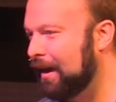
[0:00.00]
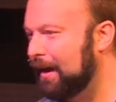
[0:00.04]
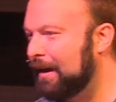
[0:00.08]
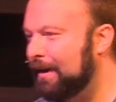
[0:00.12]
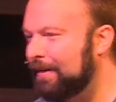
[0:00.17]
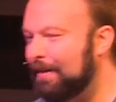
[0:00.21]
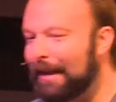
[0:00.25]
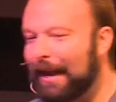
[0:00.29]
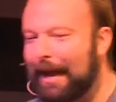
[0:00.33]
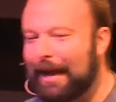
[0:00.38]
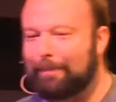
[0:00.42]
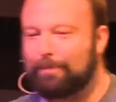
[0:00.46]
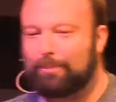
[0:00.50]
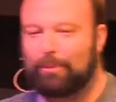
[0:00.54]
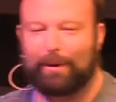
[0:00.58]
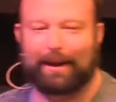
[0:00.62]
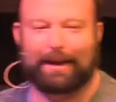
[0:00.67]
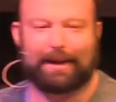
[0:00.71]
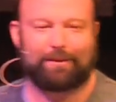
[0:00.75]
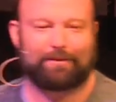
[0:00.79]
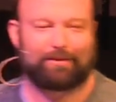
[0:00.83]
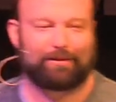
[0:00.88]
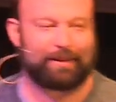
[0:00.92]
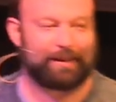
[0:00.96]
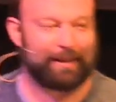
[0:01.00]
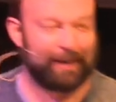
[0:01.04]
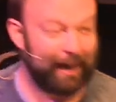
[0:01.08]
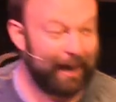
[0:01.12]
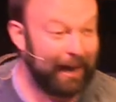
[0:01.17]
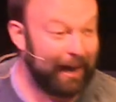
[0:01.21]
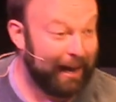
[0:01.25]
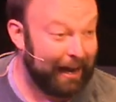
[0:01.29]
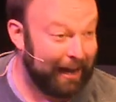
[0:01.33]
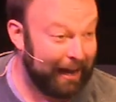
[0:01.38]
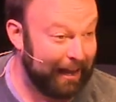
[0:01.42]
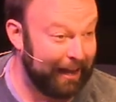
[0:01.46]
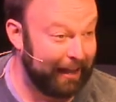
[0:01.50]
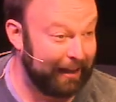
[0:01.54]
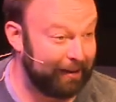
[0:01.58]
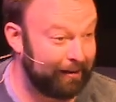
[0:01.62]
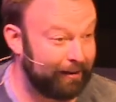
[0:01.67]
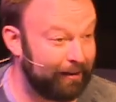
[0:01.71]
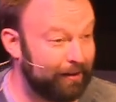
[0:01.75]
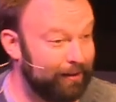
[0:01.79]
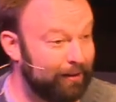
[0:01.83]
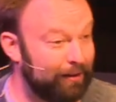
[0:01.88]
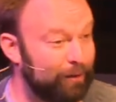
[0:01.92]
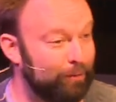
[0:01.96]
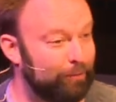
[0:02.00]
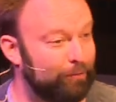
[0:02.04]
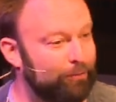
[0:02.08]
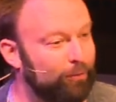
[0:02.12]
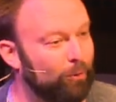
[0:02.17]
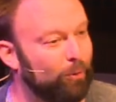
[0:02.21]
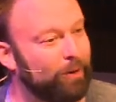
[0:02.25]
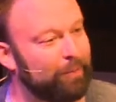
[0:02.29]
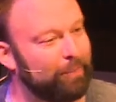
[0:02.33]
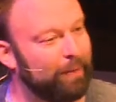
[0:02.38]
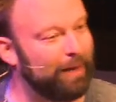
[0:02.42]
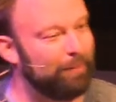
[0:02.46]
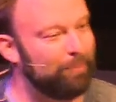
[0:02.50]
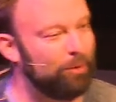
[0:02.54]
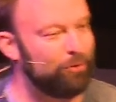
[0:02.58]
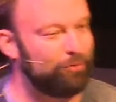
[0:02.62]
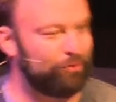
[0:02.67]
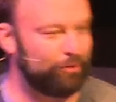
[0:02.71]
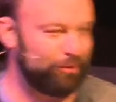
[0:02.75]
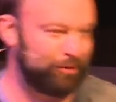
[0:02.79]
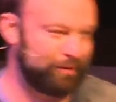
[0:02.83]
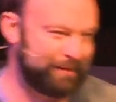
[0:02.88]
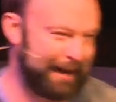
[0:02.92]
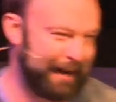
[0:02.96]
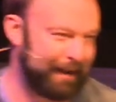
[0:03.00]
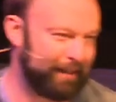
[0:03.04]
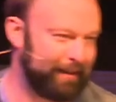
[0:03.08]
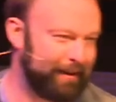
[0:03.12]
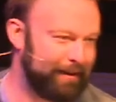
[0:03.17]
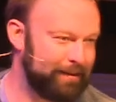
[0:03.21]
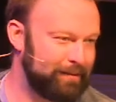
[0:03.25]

that I praised God for my musical talent.